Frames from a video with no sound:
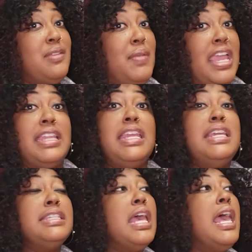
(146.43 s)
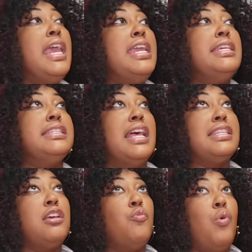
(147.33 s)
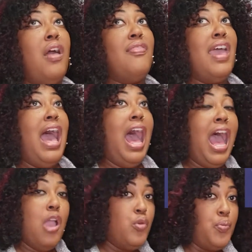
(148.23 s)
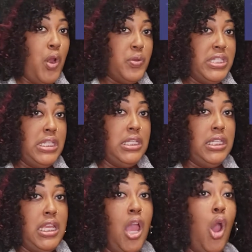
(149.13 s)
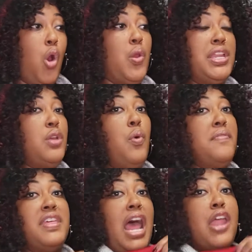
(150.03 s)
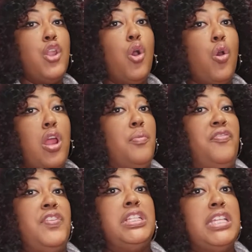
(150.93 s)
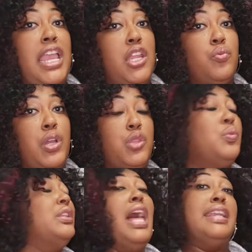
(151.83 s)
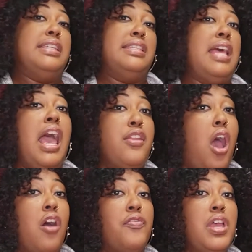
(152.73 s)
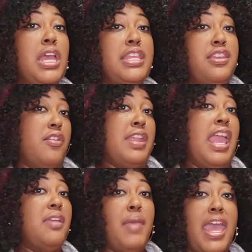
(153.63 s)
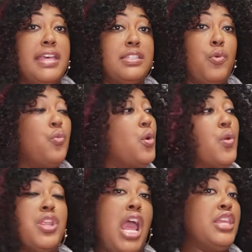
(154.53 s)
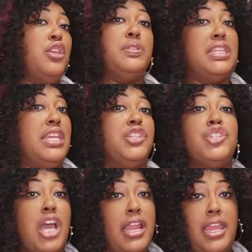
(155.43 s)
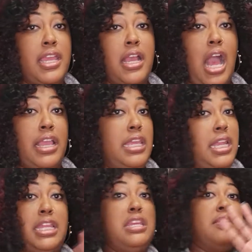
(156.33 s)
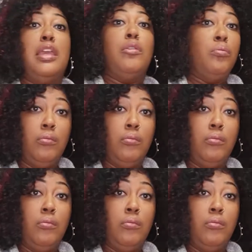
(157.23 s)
man. He is not someone that I would personally, or anyone that I know or am affiliated with, would like to sign off their name as. We're not using his John Hancock in anything.